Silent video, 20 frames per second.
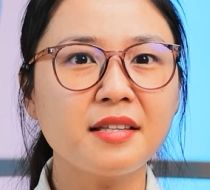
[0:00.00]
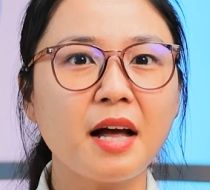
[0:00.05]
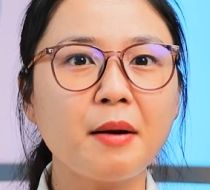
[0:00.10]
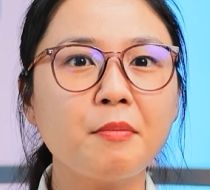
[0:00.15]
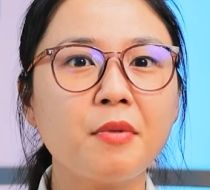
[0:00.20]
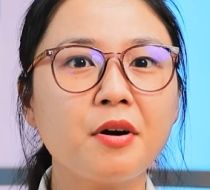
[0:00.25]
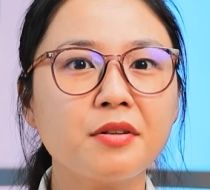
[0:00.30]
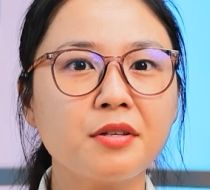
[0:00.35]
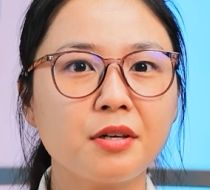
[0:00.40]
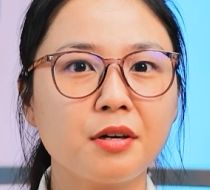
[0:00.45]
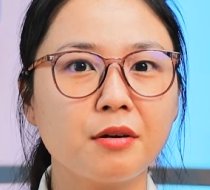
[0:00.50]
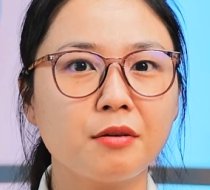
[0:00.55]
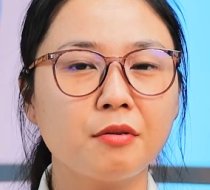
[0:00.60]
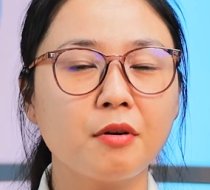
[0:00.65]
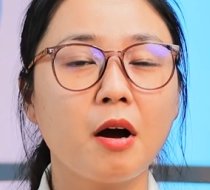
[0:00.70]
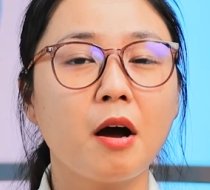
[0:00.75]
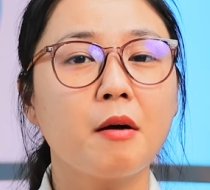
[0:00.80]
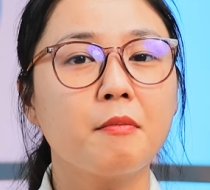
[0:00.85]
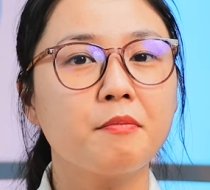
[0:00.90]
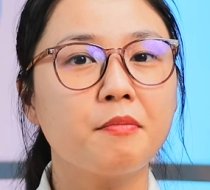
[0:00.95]
number
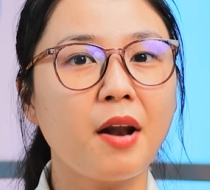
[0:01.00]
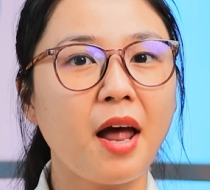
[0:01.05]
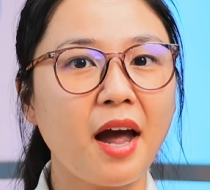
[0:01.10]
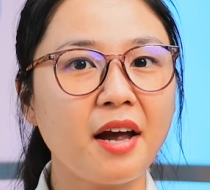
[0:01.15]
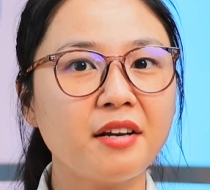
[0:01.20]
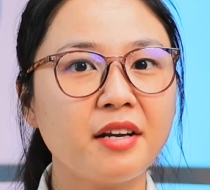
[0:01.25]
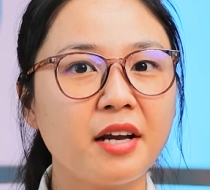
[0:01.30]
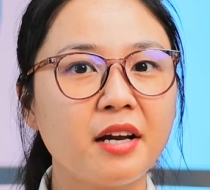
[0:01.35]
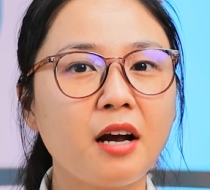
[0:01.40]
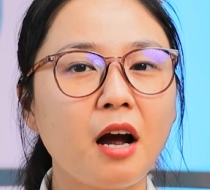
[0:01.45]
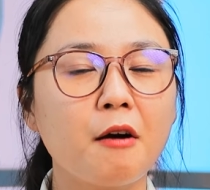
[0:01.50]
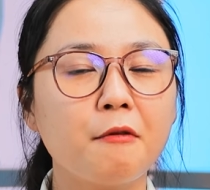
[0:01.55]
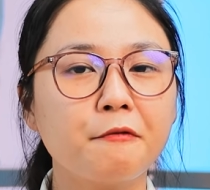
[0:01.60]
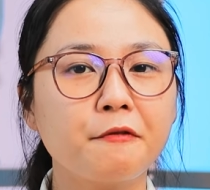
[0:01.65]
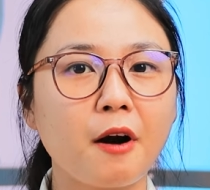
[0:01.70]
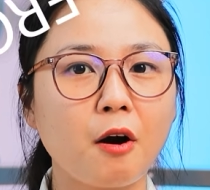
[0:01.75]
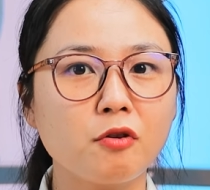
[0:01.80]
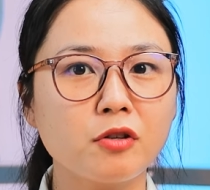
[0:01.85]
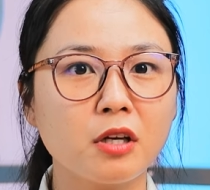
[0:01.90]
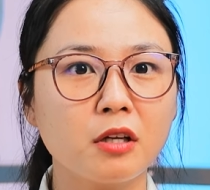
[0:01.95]
2, blending a
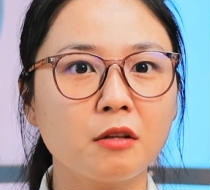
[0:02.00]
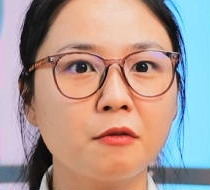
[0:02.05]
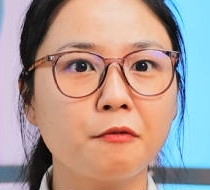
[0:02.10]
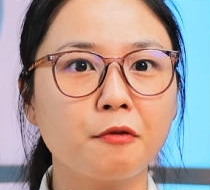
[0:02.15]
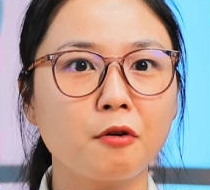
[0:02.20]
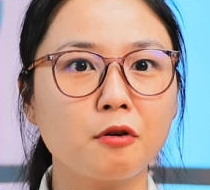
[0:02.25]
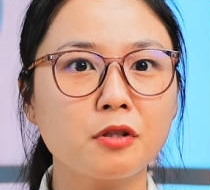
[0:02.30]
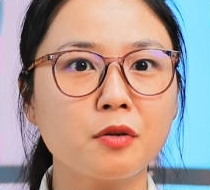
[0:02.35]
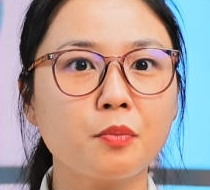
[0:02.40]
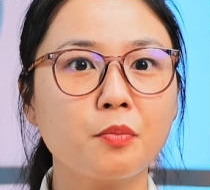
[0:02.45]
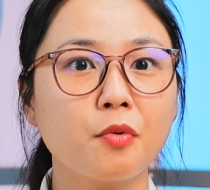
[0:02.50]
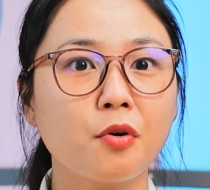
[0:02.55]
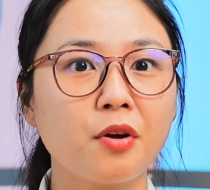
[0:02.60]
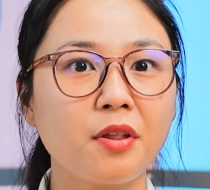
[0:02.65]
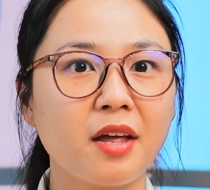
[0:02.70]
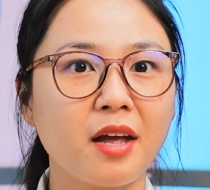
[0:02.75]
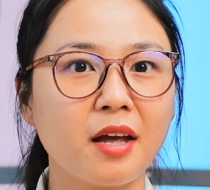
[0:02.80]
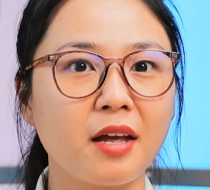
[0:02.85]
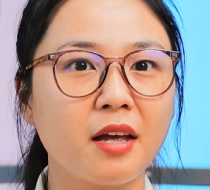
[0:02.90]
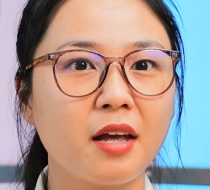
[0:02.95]
frozen fruit
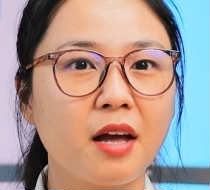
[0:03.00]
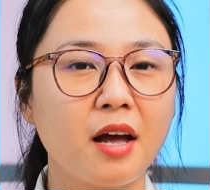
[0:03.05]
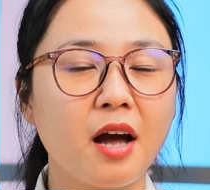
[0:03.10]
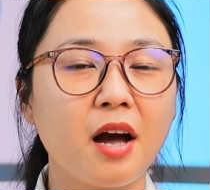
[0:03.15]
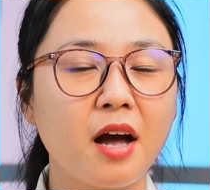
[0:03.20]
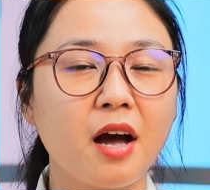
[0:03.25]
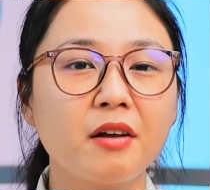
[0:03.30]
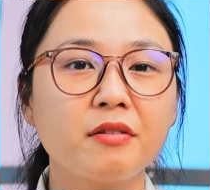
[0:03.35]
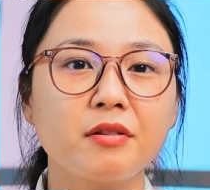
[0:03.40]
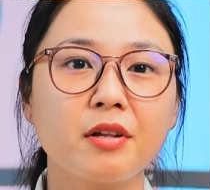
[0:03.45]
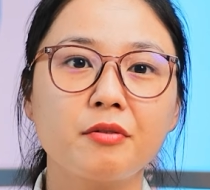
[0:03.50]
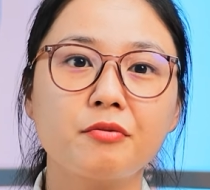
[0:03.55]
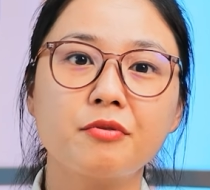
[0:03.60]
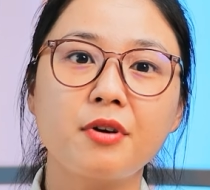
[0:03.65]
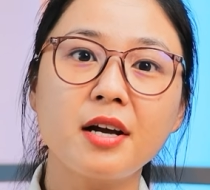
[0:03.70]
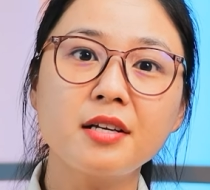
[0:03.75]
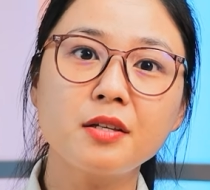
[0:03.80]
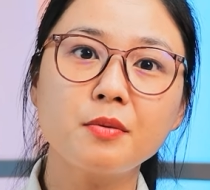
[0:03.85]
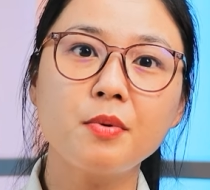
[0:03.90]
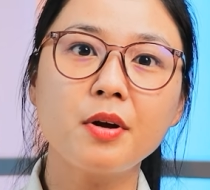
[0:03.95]
smoothie. The
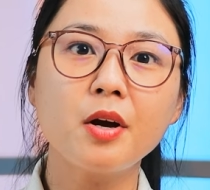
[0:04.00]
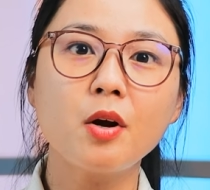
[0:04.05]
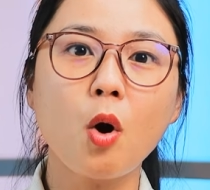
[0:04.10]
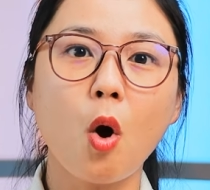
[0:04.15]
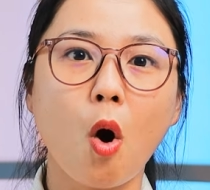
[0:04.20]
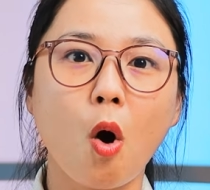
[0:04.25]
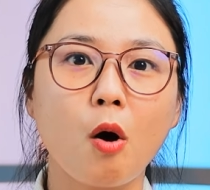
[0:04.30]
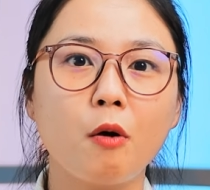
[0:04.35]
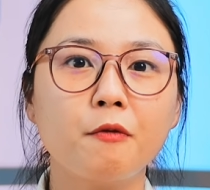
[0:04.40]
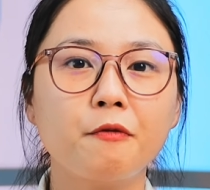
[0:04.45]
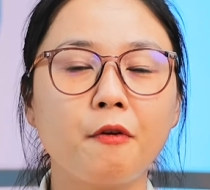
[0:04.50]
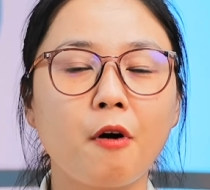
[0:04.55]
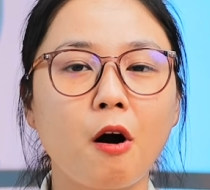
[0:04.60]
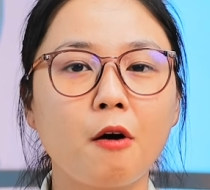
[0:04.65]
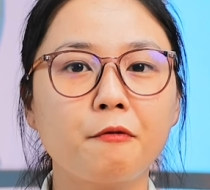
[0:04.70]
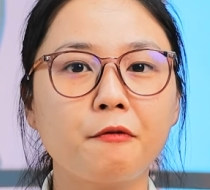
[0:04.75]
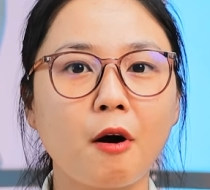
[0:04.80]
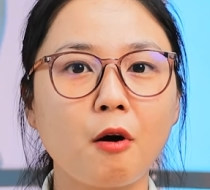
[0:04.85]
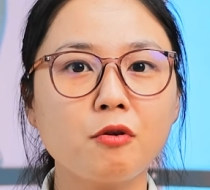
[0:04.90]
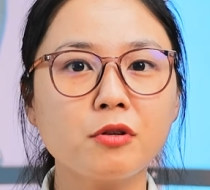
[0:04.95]
recipe called
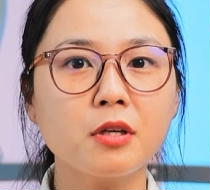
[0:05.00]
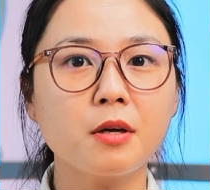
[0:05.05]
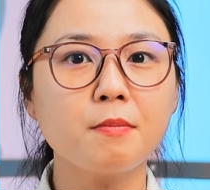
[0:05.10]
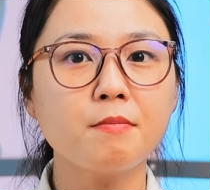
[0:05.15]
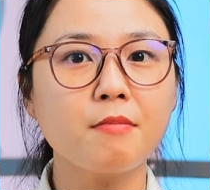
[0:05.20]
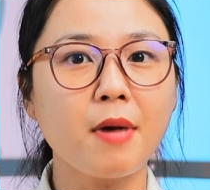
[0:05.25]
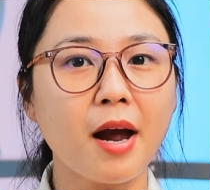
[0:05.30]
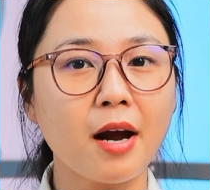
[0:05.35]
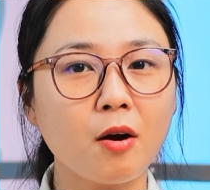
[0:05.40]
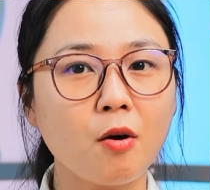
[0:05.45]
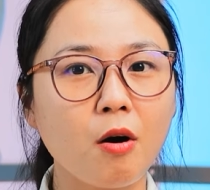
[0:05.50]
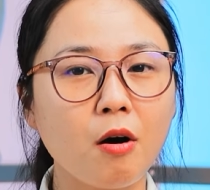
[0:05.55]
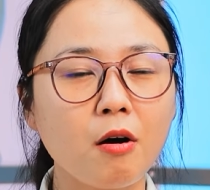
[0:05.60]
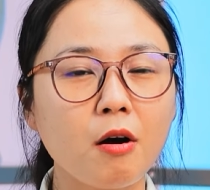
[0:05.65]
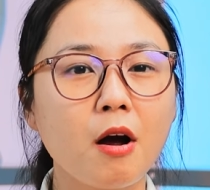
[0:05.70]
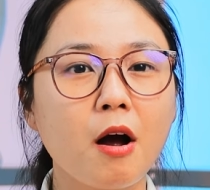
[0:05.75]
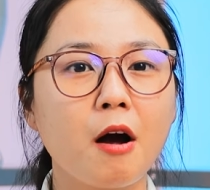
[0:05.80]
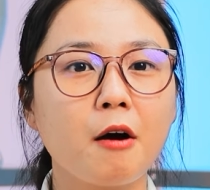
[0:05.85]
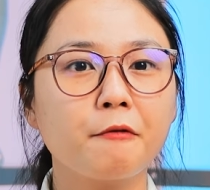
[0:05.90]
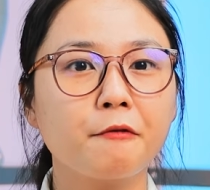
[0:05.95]
for frozen
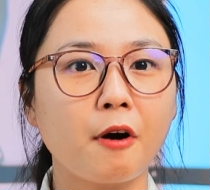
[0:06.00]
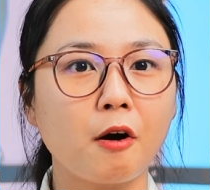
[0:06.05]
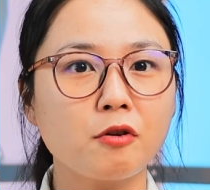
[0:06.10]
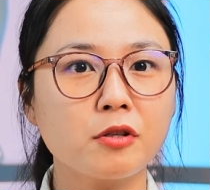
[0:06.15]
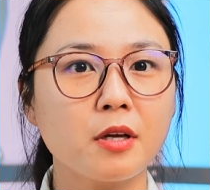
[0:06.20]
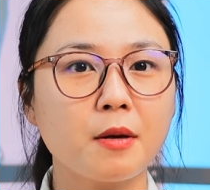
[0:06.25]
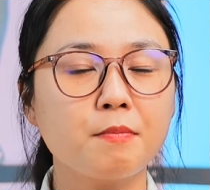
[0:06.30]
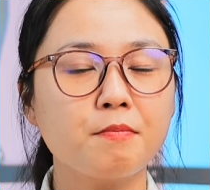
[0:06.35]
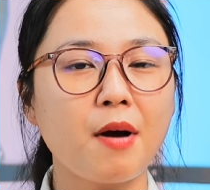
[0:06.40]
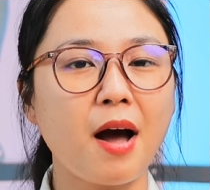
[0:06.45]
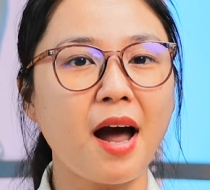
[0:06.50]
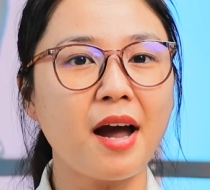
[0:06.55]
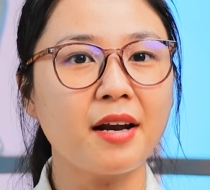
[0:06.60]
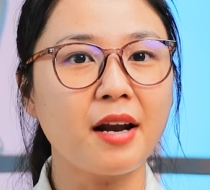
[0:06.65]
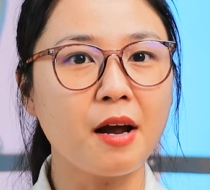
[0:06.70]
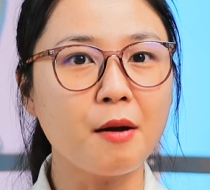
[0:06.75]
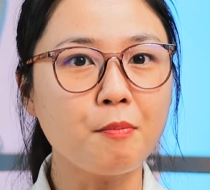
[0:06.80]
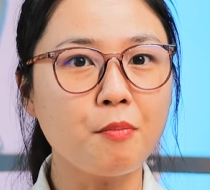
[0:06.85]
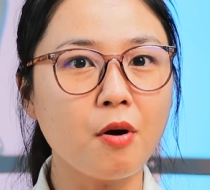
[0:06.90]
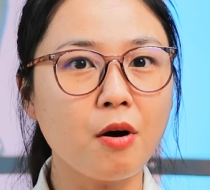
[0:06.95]
mango, frozen
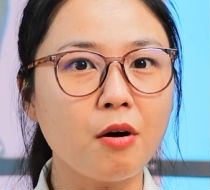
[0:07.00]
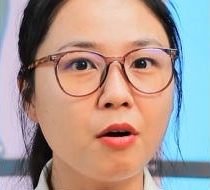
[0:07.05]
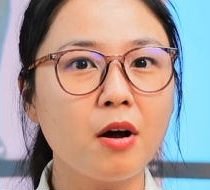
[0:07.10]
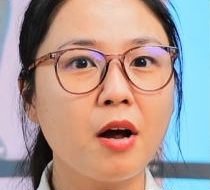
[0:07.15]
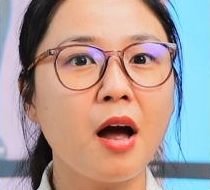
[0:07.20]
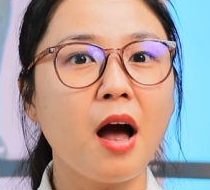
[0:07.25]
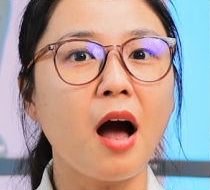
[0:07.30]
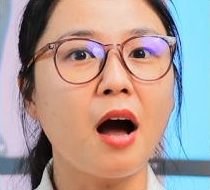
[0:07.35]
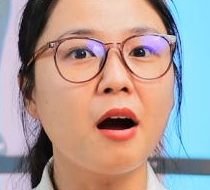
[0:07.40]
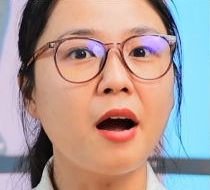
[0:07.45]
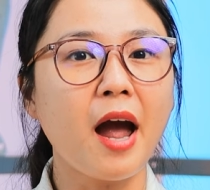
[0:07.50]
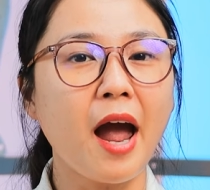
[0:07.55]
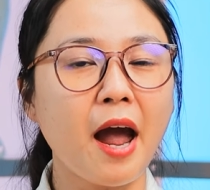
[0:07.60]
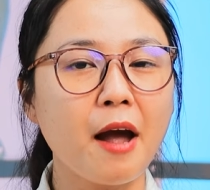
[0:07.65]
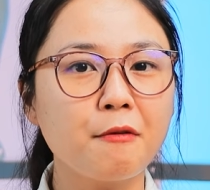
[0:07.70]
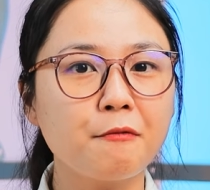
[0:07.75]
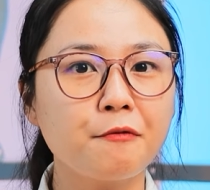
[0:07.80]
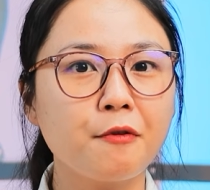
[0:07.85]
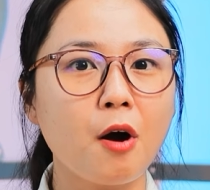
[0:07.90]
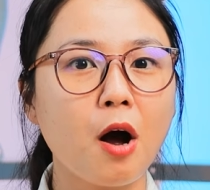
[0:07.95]
pineapple, a
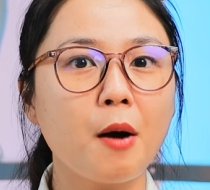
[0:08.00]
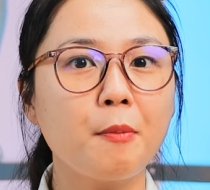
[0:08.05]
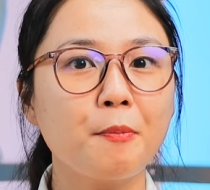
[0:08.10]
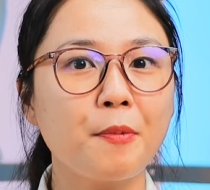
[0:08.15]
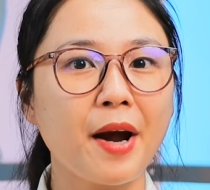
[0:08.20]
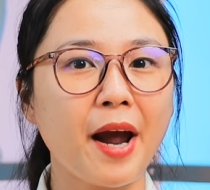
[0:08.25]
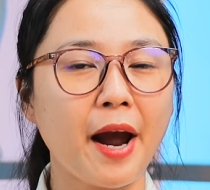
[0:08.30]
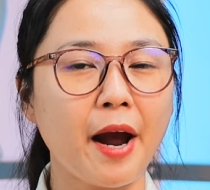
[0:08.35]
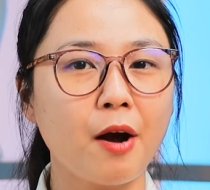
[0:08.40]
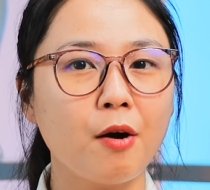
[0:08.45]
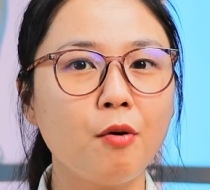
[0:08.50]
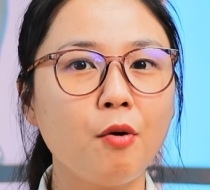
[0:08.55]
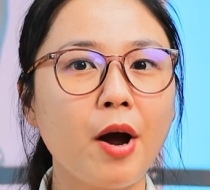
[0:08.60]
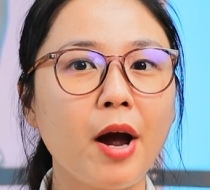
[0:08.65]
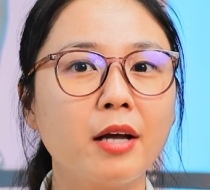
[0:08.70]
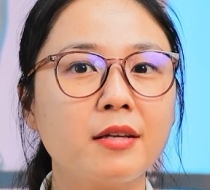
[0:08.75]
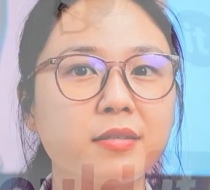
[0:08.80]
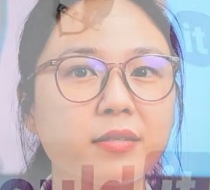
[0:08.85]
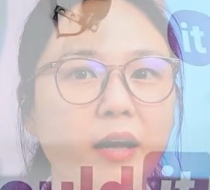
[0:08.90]
handful of kale, and